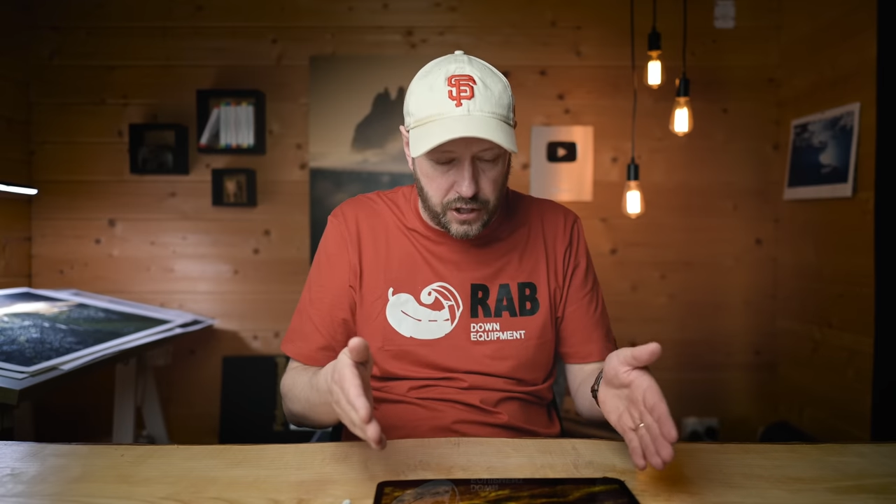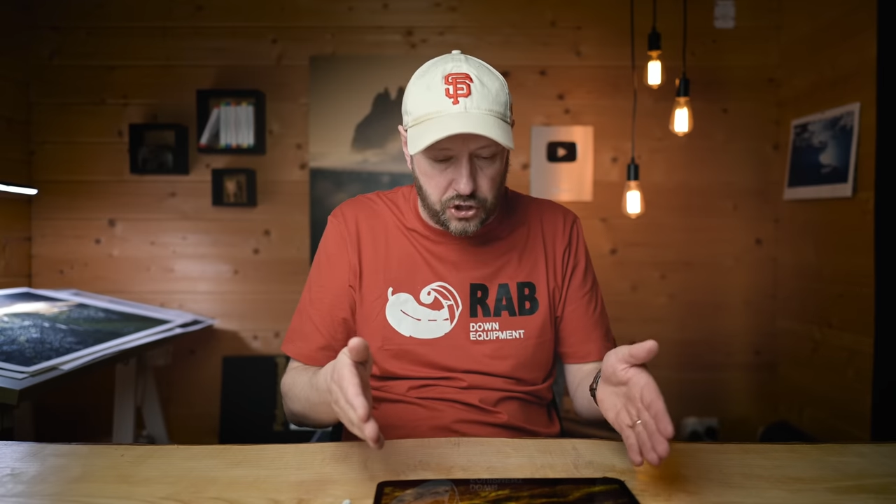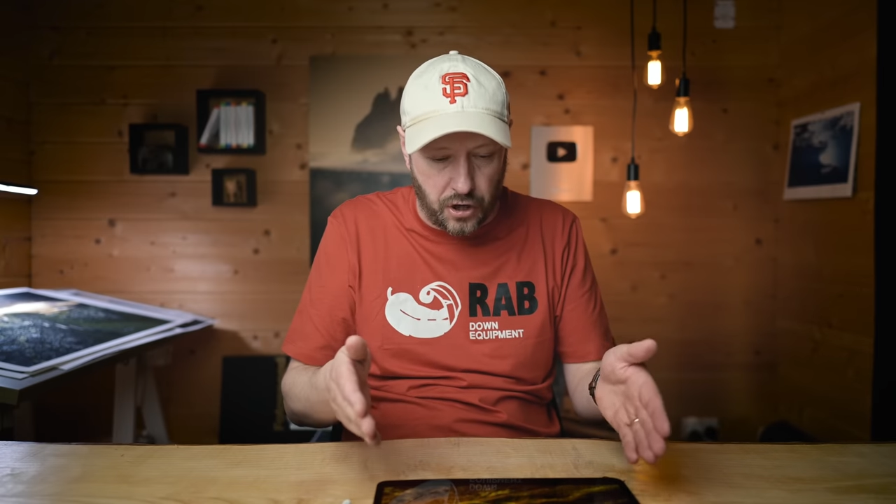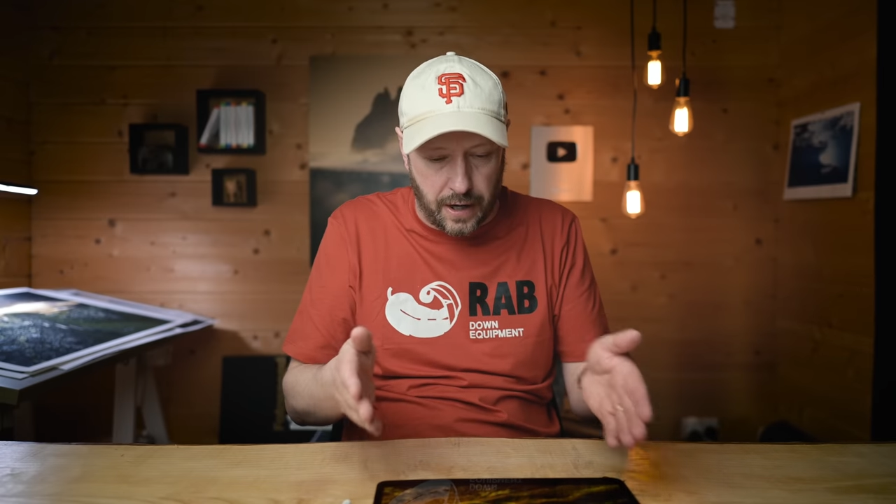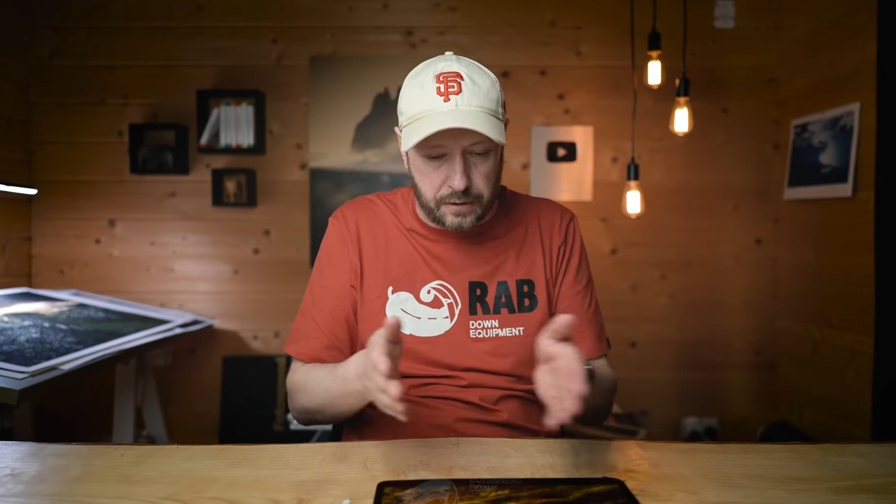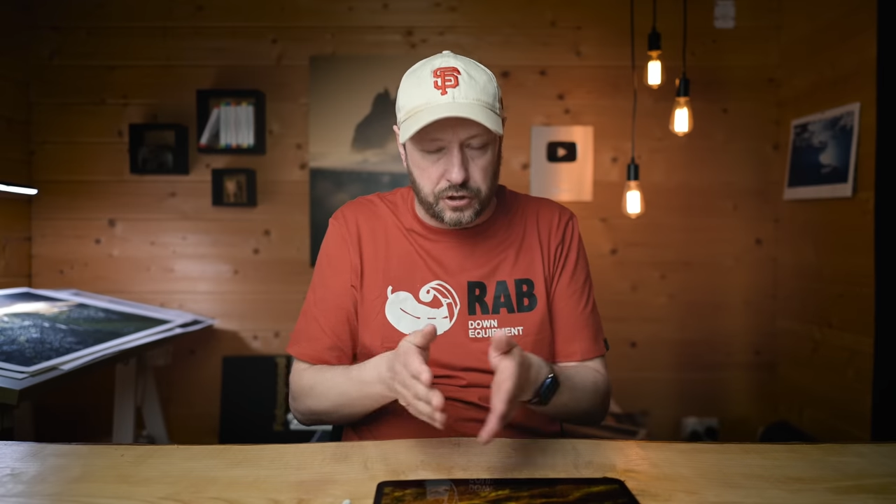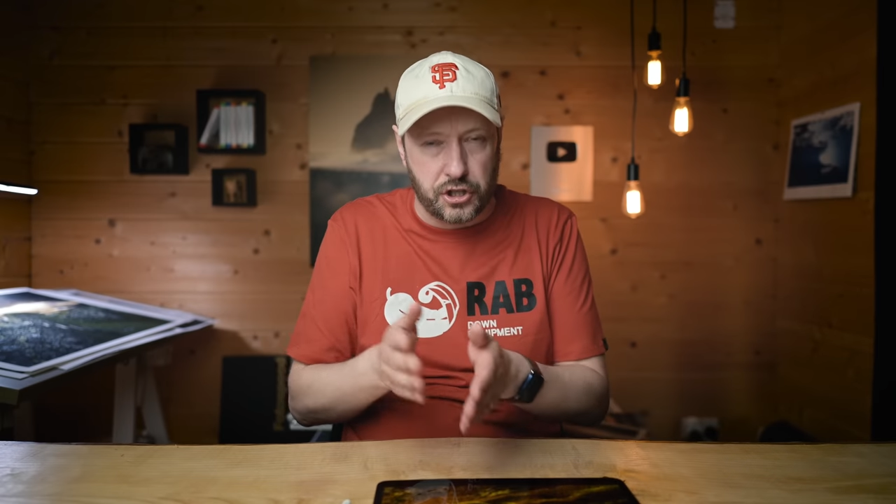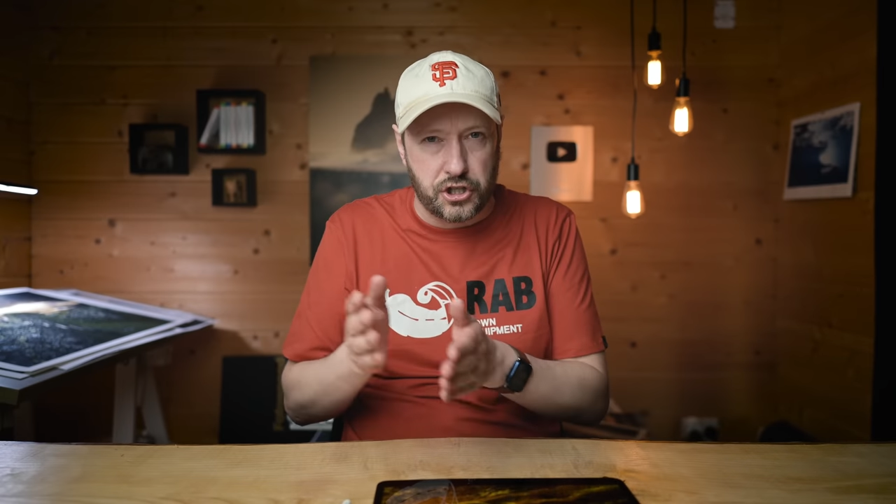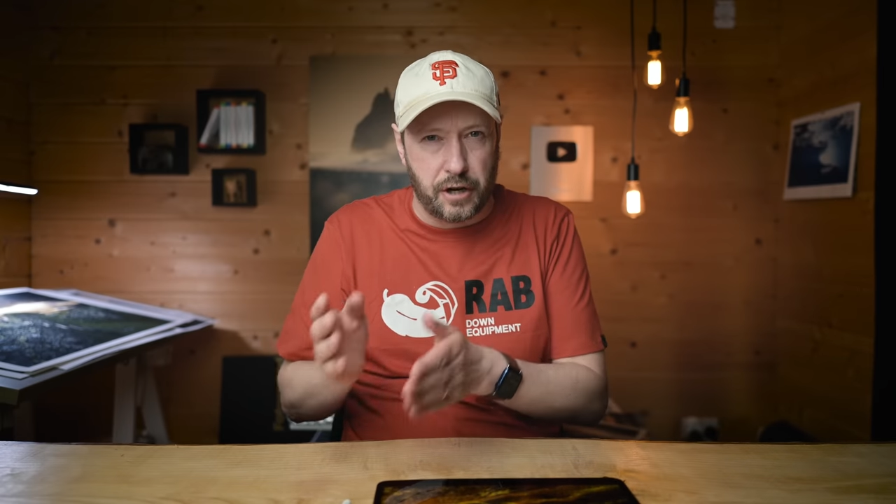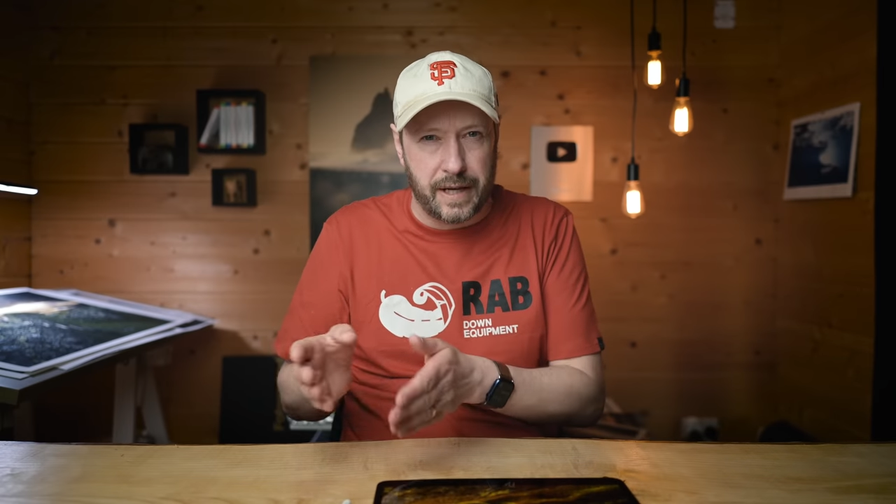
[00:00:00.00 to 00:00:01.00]
shot and I was going
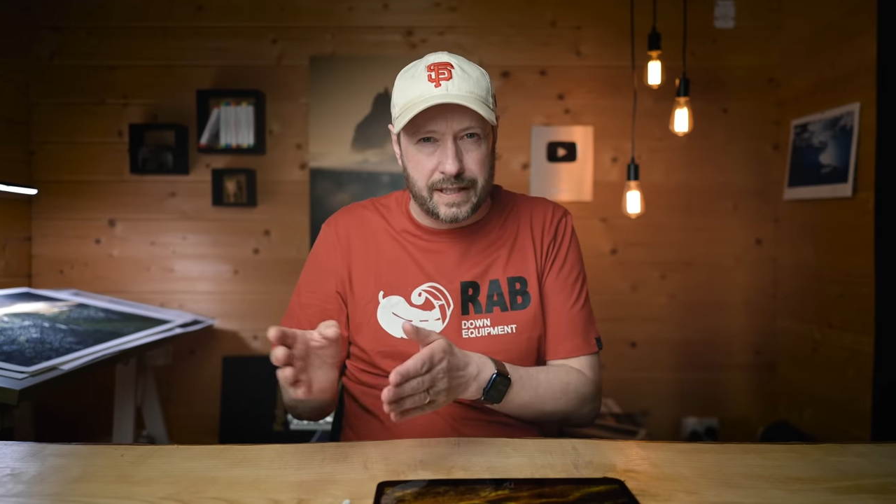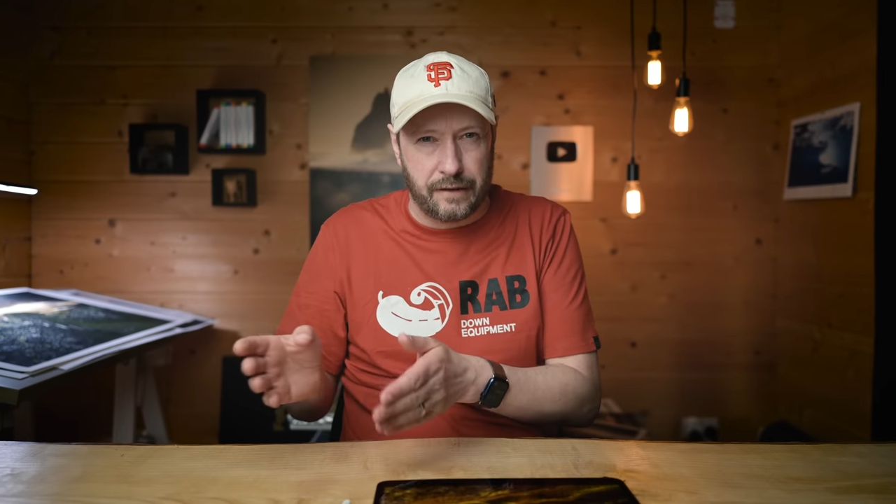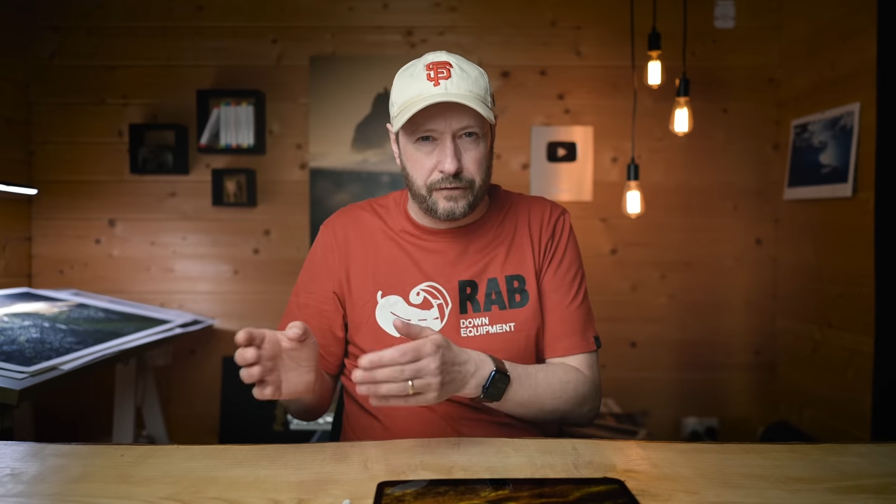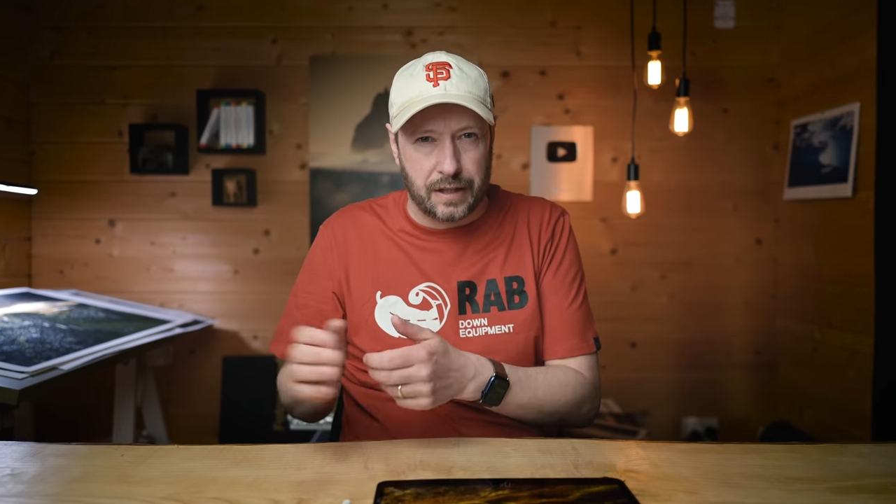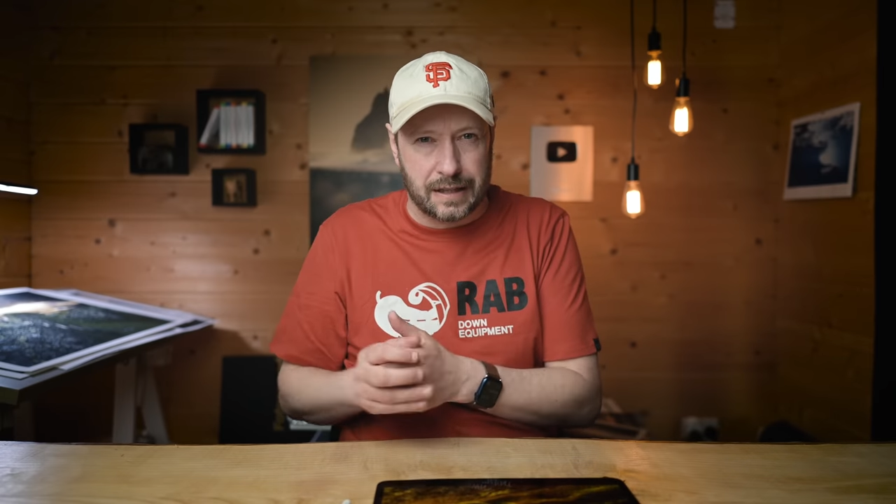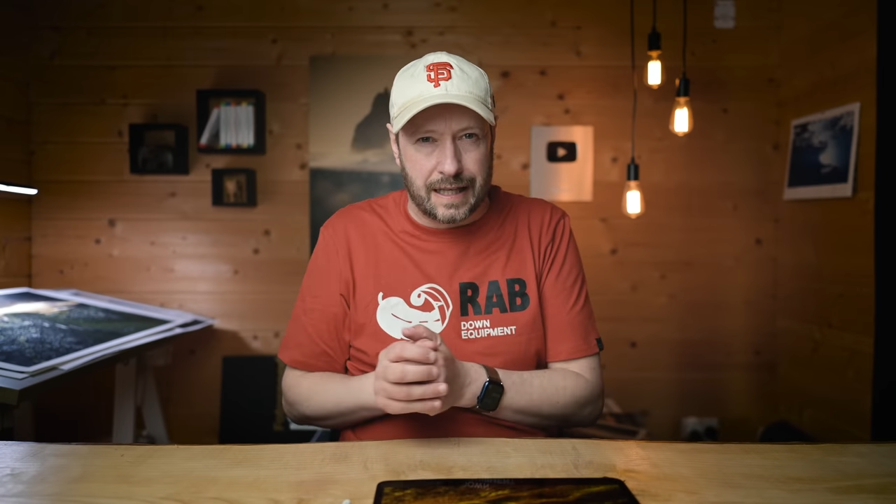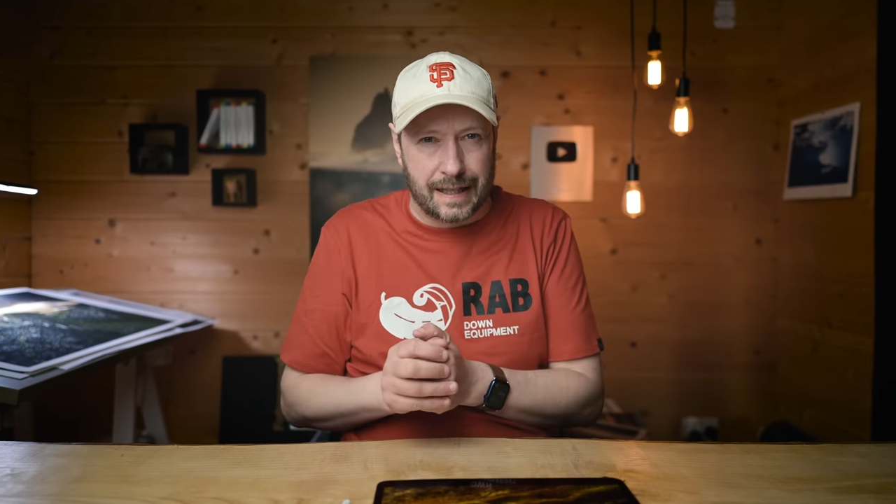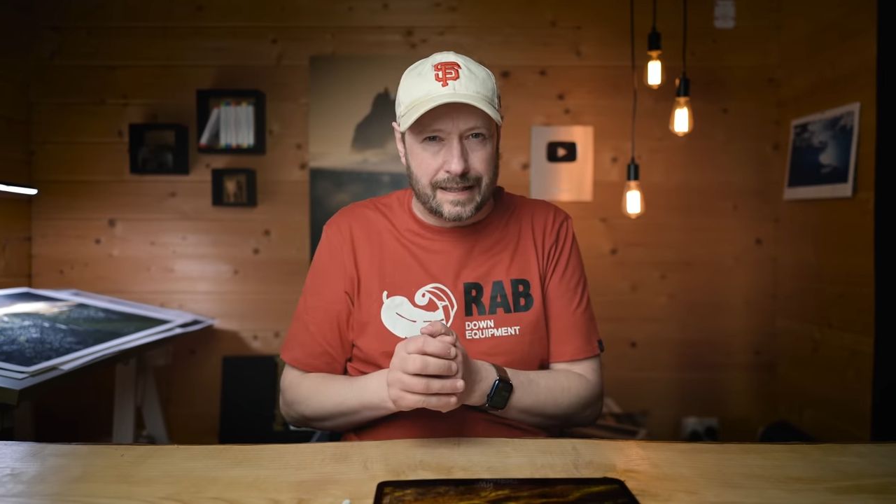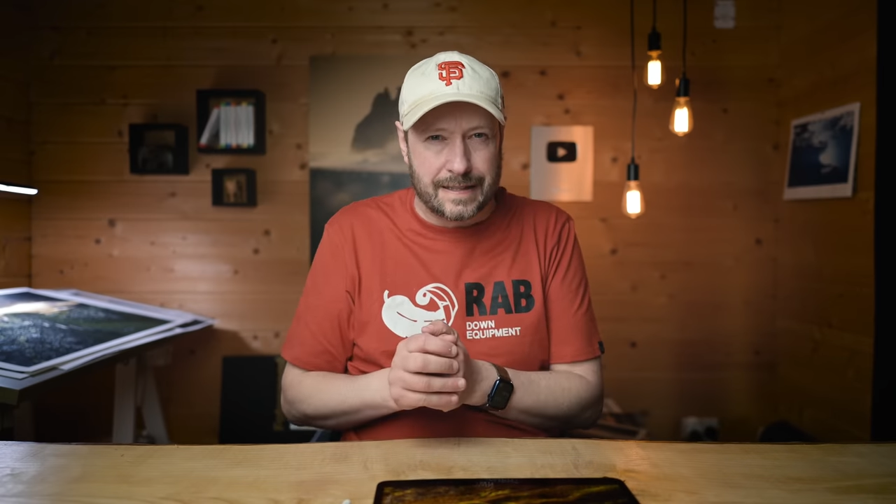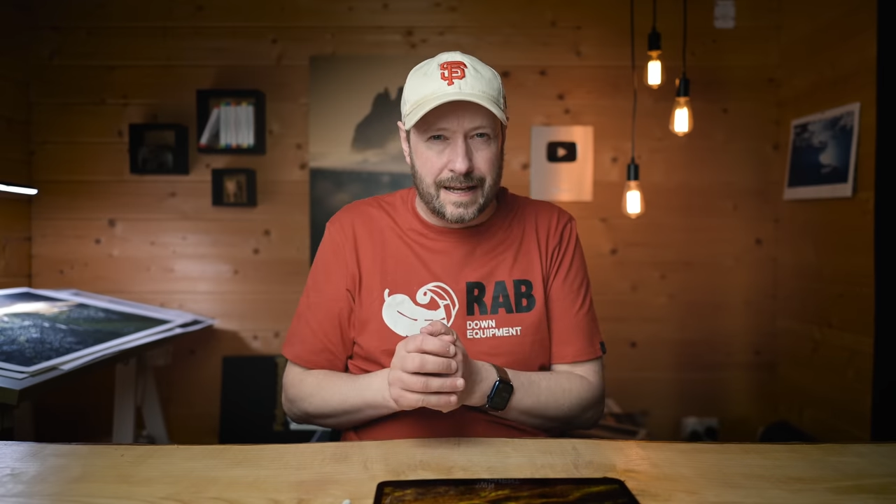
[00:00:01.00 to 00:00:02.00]
to show it in different
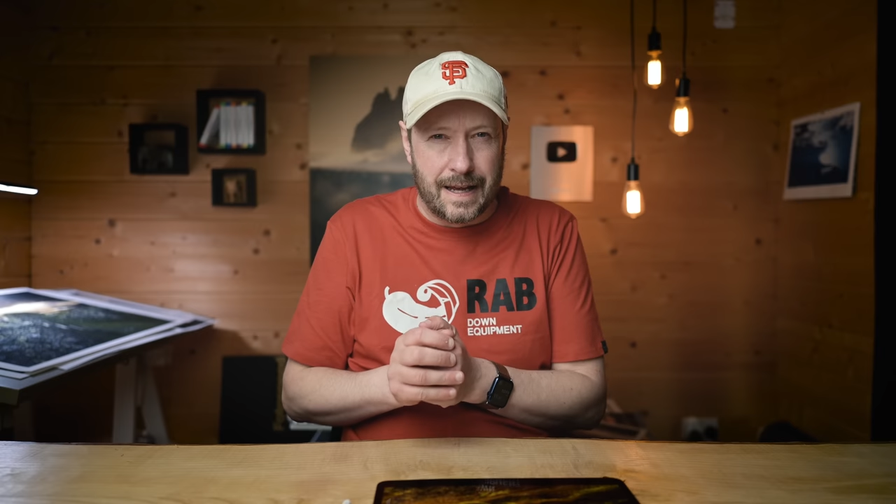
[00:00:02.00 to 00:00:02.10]
light.